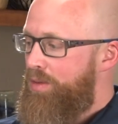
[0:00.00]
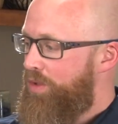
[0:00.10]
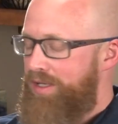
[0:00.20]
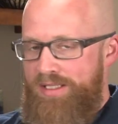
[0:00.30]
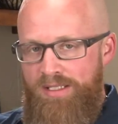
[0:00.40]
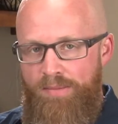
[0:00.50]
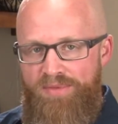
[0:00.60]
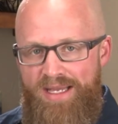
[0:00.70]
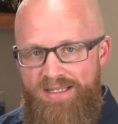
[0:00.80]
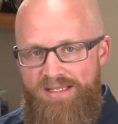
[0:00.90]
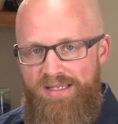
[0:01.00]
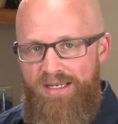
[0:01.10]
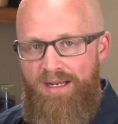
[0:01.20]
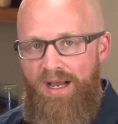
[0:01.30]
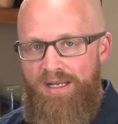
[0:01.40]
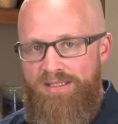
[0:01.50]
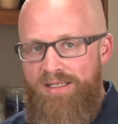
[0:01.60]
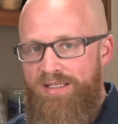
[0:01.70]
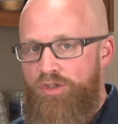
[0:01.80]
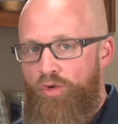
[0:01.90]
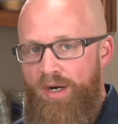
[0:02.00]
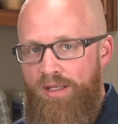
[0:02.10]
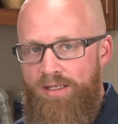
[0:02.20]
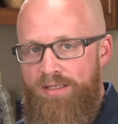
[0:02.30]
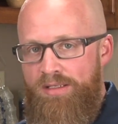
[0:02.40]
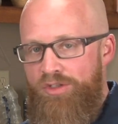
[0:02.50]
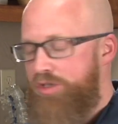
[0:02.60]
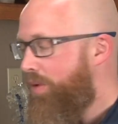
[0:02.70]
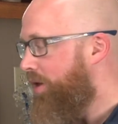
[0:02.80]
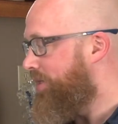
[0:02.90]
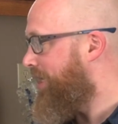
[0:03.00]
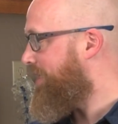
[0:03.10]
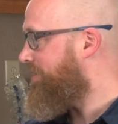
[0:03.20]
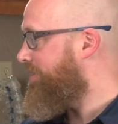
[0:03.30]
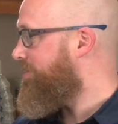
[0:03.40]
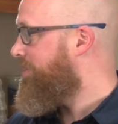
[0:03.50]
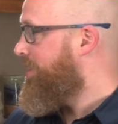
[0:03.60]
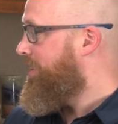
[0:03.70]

we're going to dump that acidic content directly into the small intestines.